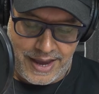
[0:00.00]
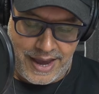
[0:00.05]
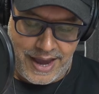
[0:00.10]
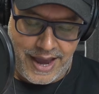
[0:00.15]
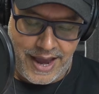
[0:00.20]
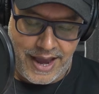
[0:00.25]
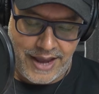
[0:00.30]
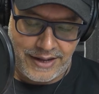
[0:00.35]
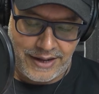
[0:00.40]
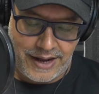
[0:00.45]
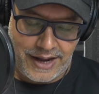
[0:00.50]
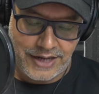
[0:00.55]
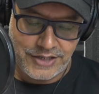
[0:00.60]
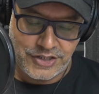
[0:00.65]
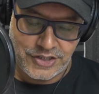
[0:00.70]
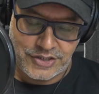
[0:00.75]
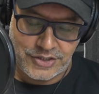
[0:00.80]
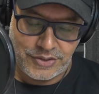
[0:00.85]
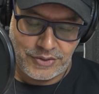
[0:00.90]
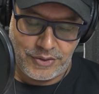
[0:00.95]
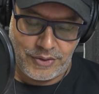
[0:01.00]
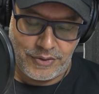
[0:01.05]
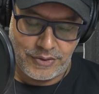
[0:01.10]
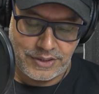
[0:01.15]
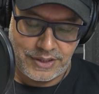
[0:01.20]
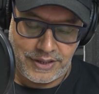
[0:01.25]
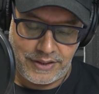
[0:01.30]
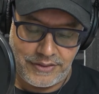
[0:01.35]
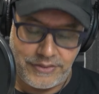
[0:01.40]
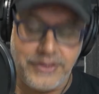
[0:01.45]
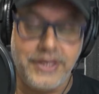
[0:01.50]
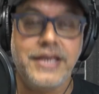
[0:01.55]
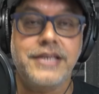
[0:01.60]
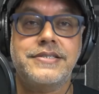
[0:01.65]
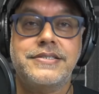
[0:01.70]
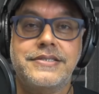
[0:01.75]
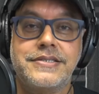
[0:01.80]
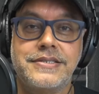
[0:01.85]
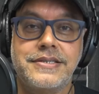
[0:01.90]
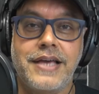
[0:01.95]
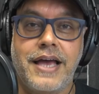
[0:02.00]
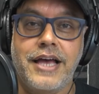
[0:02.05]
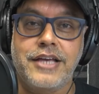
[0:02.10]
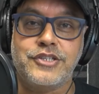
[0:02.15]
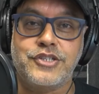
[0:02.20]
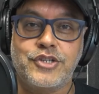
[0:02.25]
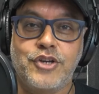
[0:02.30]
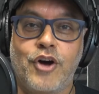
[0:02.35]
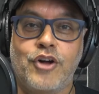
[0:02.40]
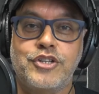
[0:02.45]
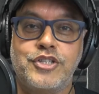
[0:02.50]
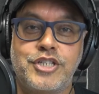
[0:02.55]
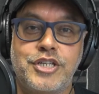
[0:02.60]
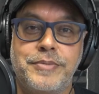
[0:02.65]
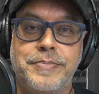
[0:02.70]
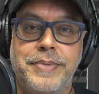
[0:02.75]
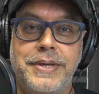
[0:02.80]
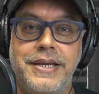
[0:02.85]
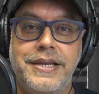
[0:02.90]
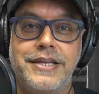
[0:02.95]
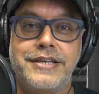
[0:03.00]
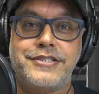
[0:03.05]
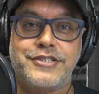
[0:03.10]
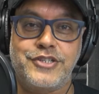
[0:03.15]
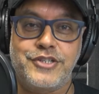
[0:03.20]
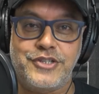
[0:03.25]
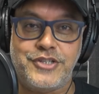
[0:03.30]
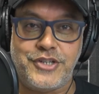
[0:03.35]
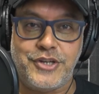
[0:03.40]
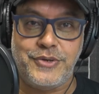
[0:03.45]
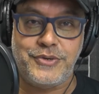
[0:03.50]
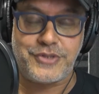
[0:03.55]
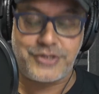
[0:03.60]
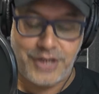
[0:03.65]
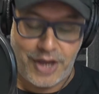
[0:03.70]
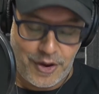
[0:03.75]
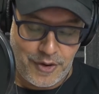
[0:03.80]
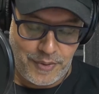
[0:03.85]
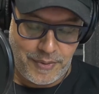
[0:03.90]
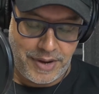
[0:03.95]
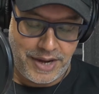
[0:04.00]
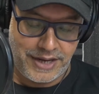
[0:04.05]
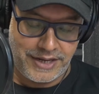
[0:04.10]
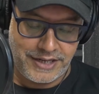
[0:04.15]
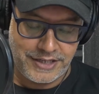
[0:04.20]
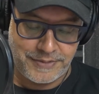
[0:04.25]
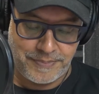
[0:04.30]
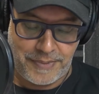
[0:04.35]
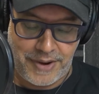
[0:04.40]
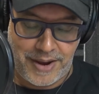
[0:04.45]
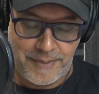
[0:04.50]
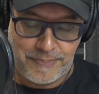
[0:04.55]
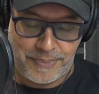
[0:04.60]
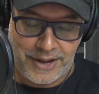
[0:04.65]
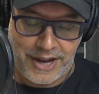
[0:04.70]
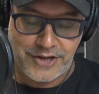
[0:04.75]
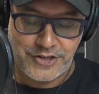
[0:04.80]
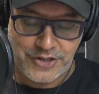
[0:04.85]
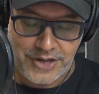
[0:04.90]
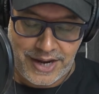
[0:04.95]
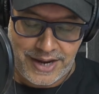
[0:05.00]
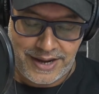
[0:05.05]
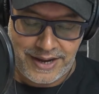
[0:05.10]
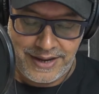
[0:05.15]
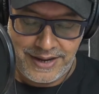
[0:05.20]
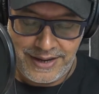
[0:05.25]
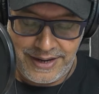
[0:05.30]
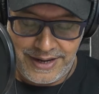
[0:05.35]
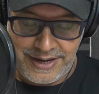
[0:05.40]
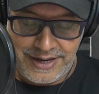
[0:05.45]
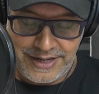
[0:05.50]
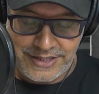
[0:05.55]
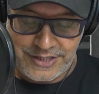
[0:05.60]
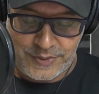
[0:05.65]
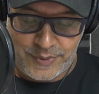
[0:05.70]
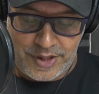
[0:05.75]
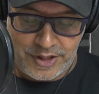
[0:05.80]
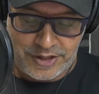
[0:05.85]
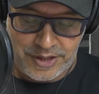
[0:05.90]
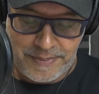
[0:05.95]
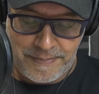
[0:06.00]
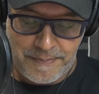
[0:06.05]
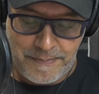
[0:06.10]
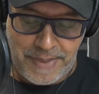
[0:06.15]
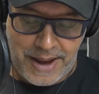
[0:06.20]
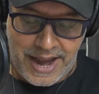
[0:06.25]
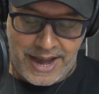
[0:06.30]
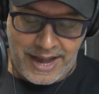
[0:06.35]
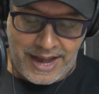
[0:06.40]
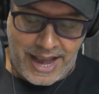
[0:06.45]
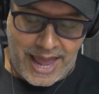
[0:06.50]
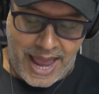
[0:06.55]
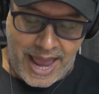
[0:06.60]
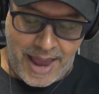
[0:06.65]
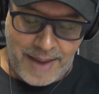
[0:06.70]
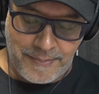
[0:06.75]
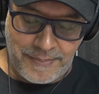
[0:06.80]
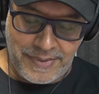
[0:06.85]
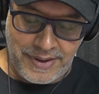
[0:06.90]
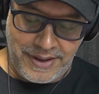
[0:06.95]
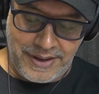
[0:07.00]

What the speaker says: And I just thought this has got to be listened to. So it is my pleasure to welcome Ben Lamb,